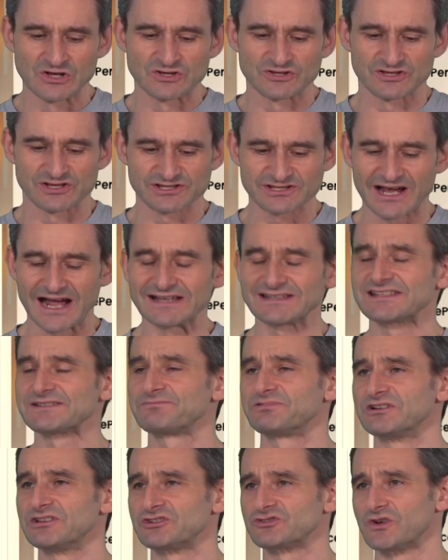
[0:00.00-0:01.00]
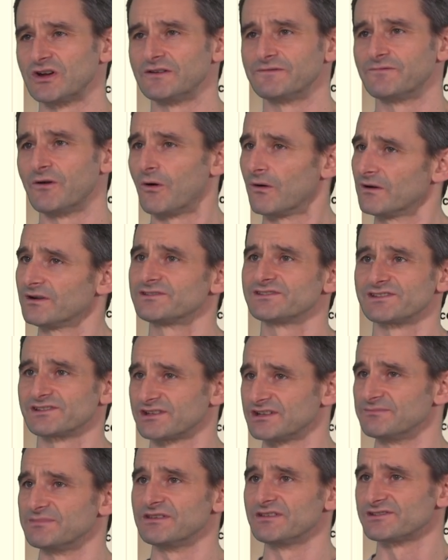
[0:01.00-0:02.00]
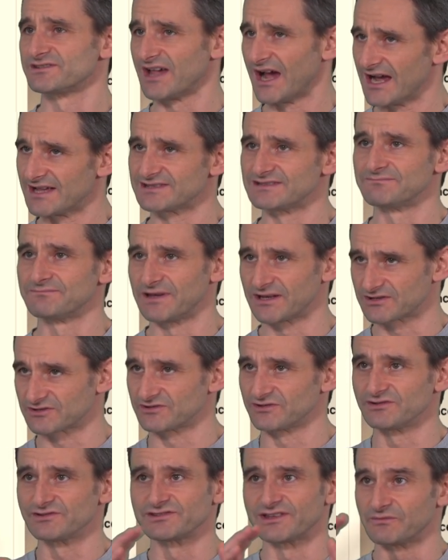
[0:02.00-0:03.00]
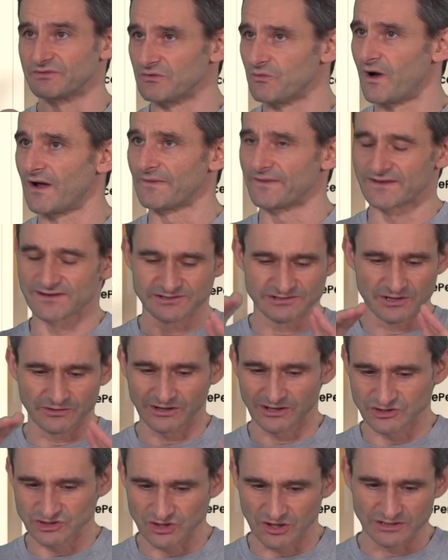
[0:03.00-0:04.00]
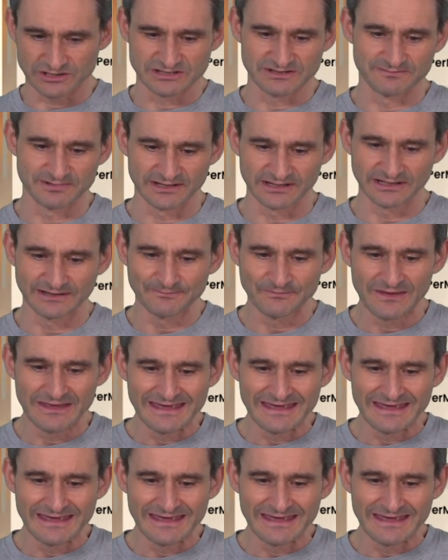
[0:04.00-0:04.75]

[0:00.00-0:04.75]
The size is pretty straightforward. So it's going to be the size in pixels that we want this donut chart to be.